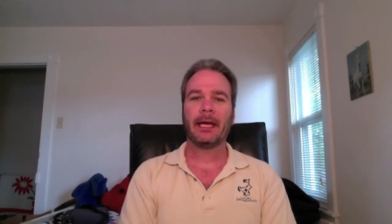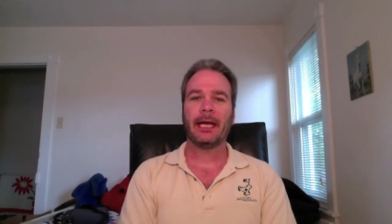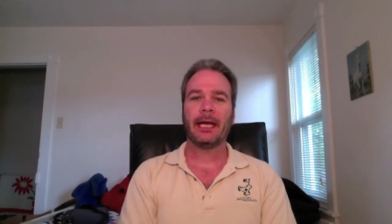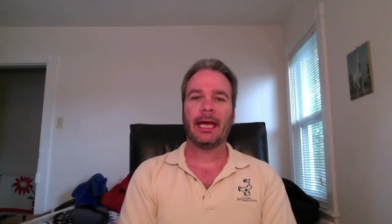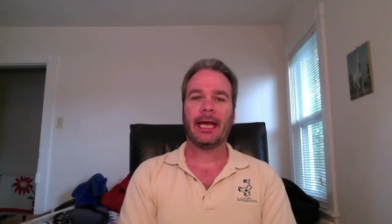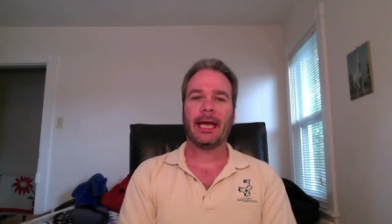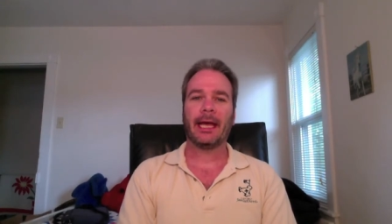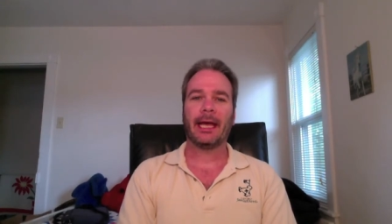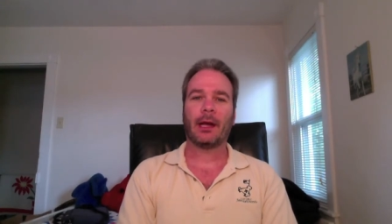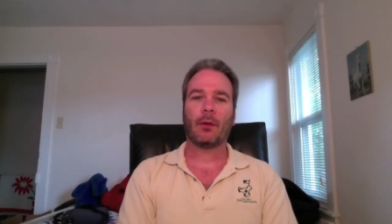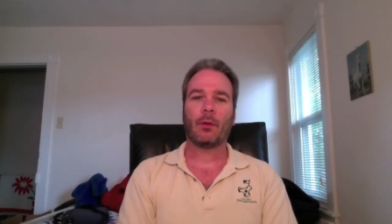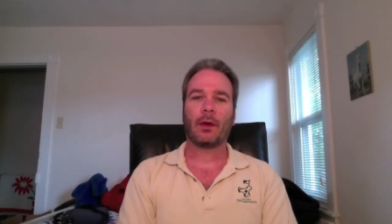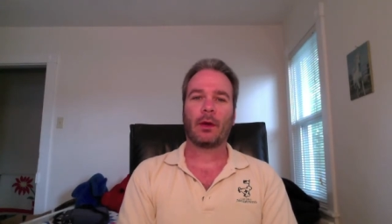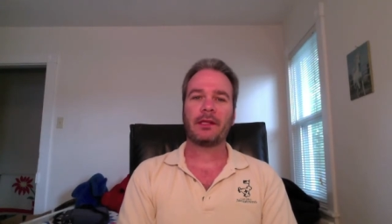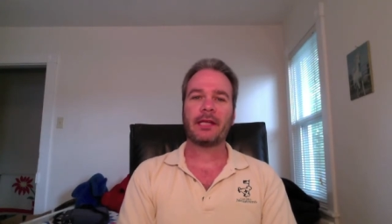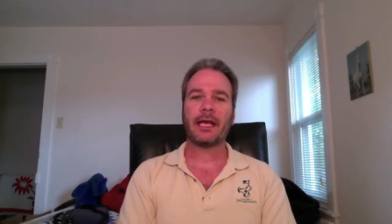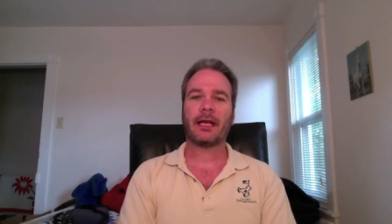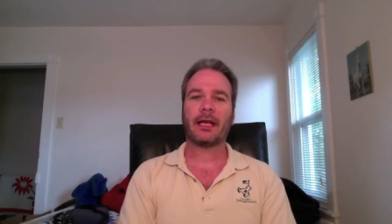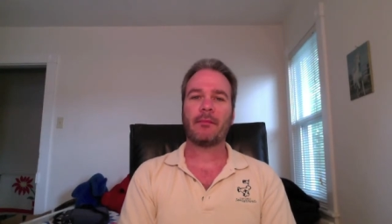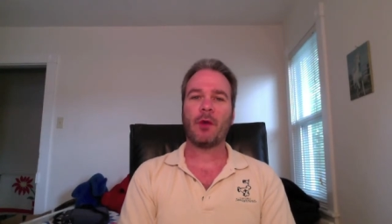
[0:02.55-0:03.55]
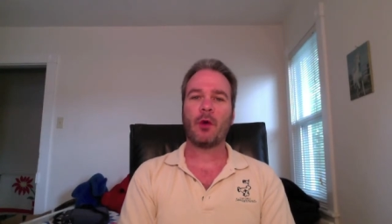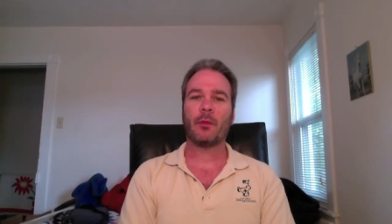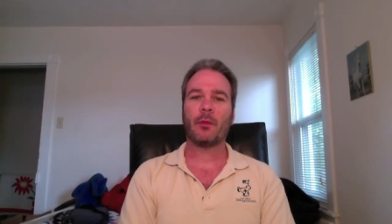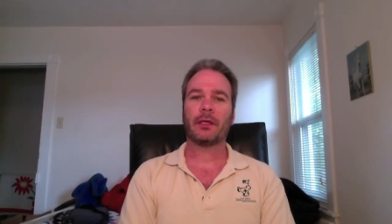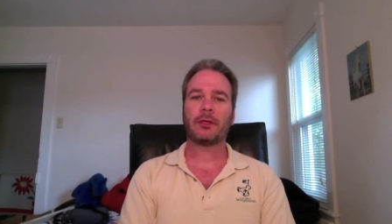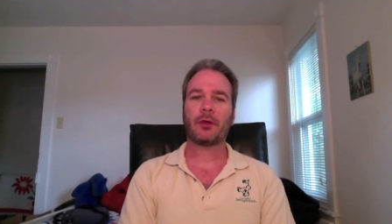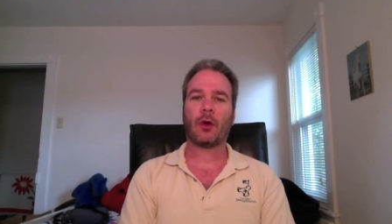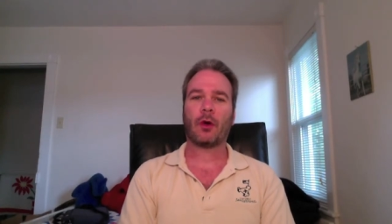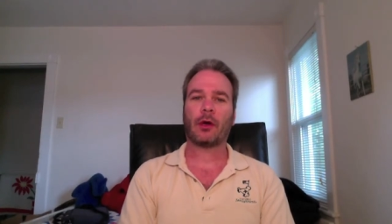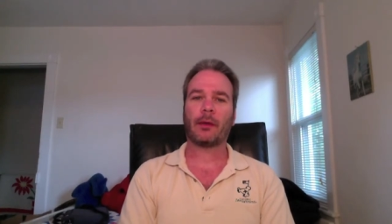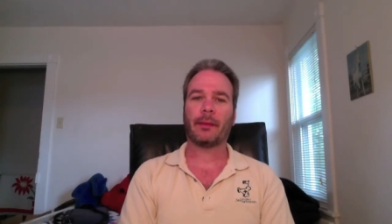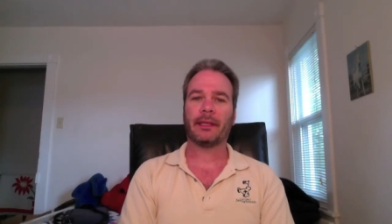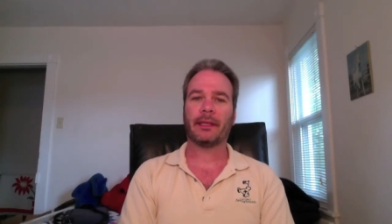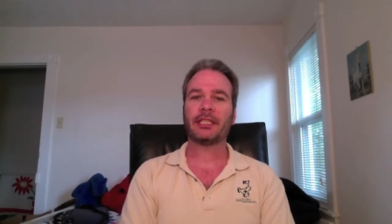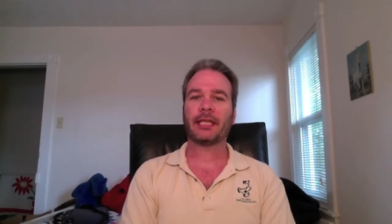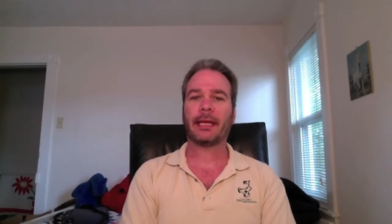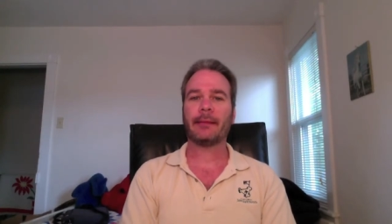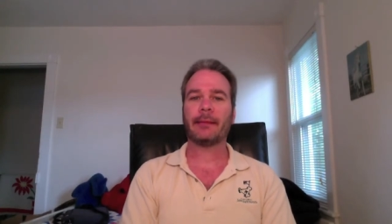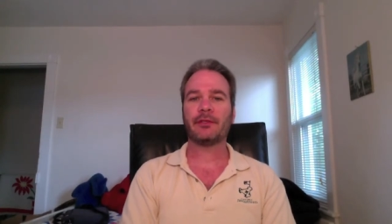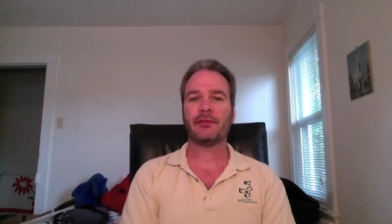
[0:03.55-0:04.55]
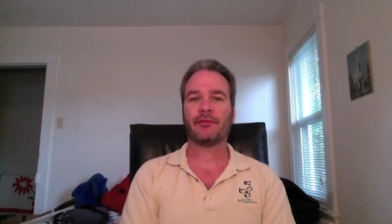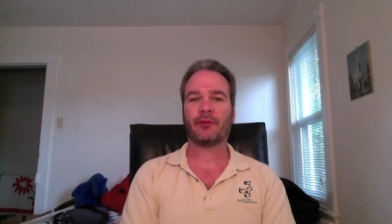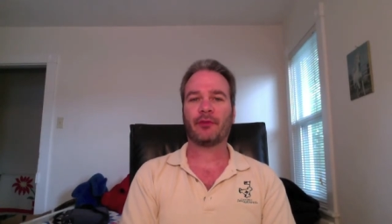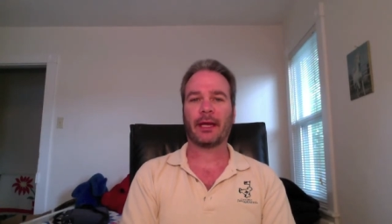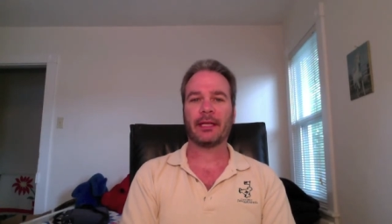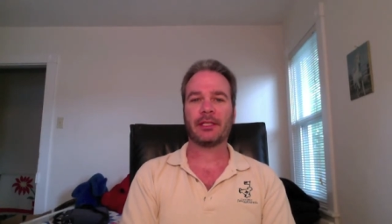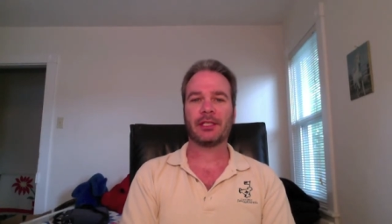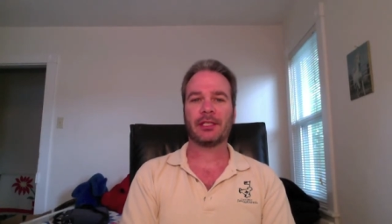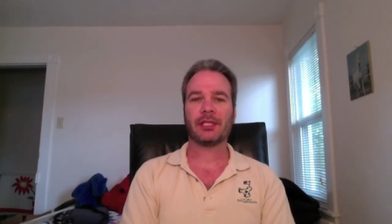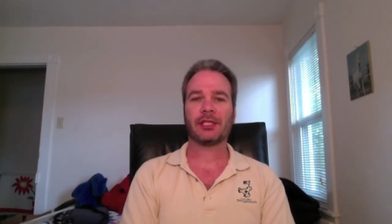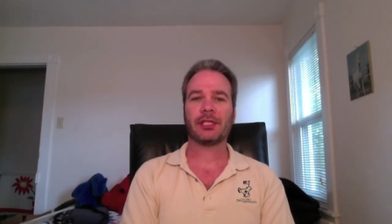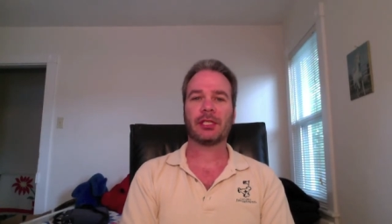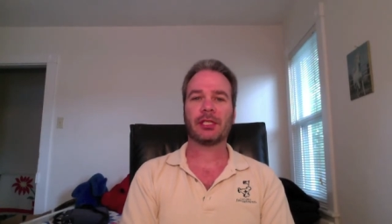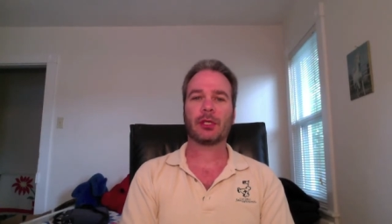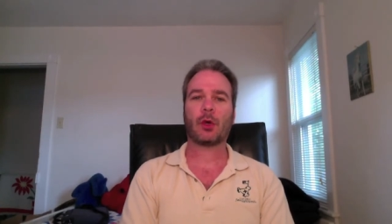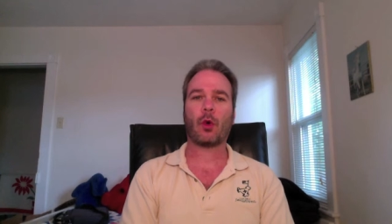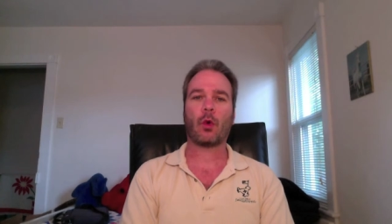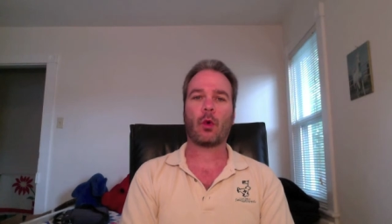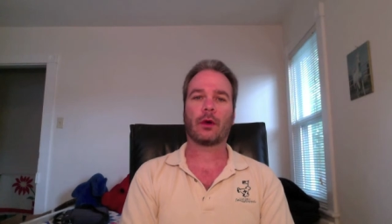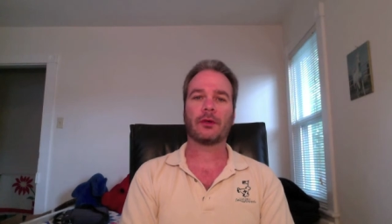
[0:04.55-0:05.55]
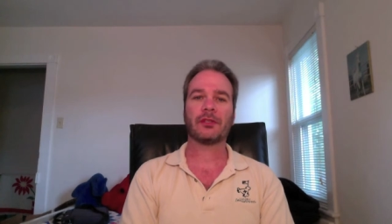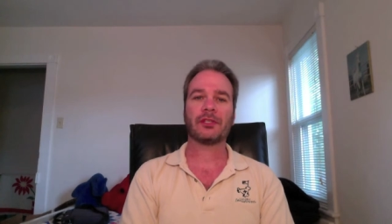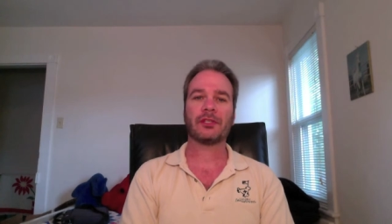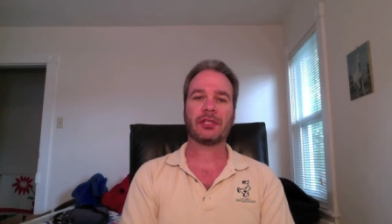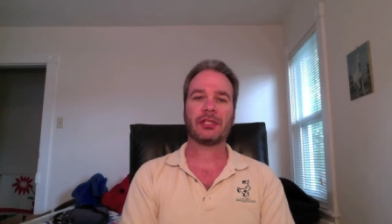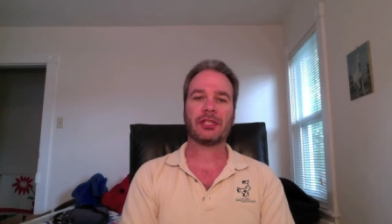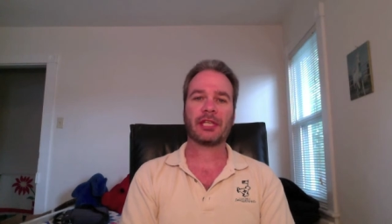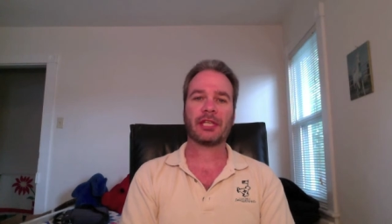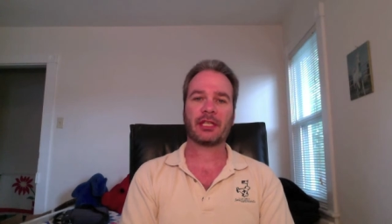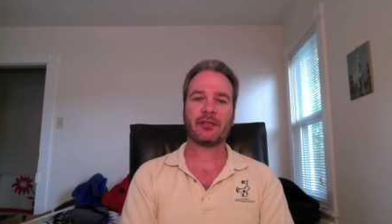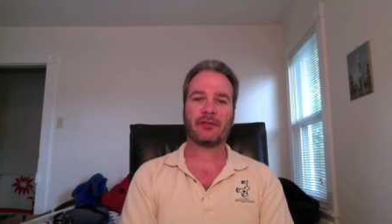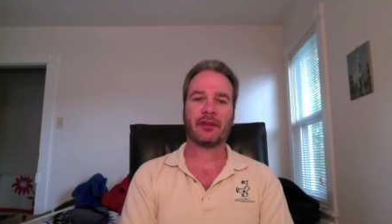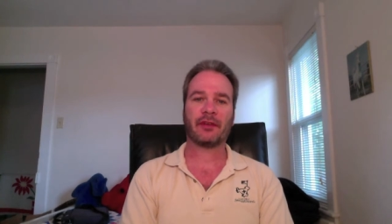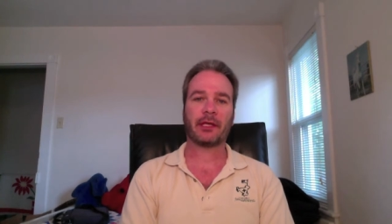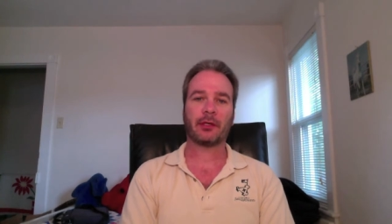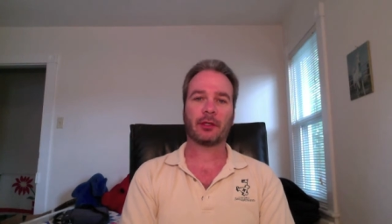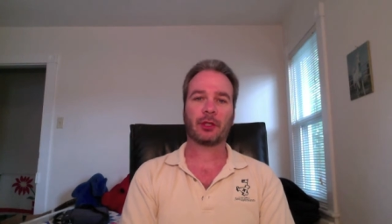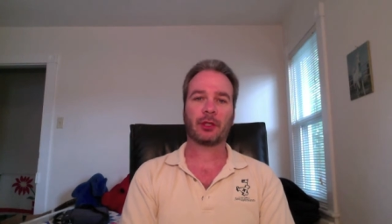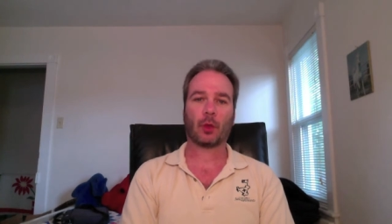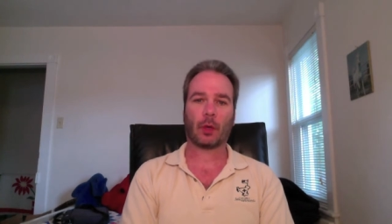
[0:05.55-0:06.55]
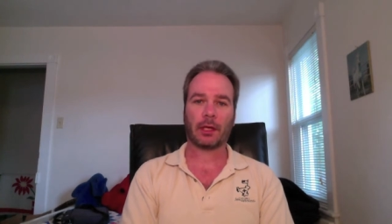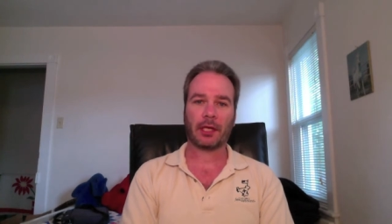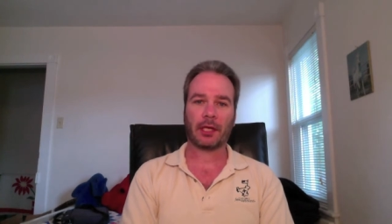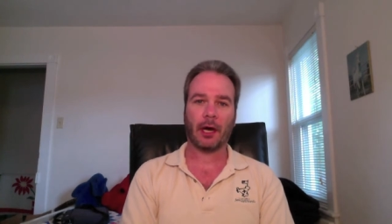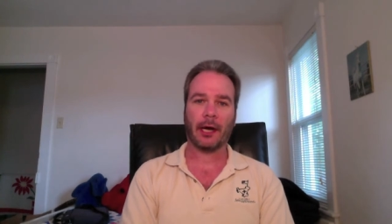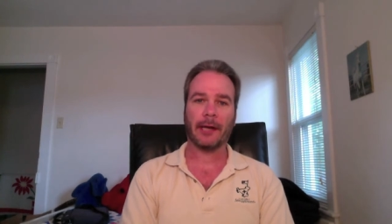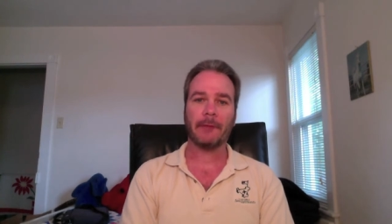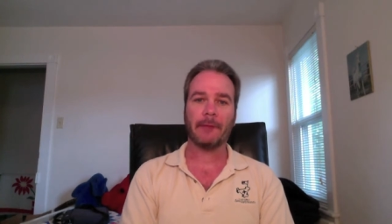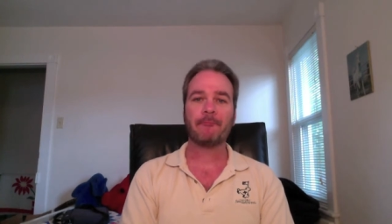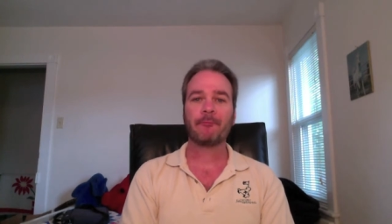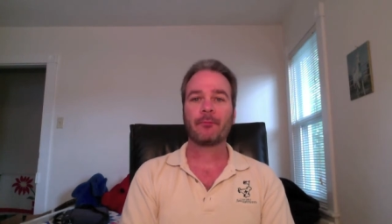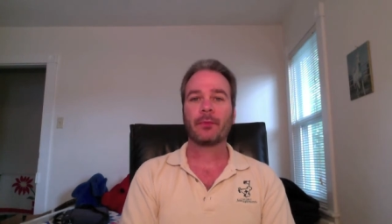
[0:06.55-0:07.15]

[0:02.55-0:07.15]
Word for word: and I want to take a moment and talk about James Francis's course, Six Figure Shortcut.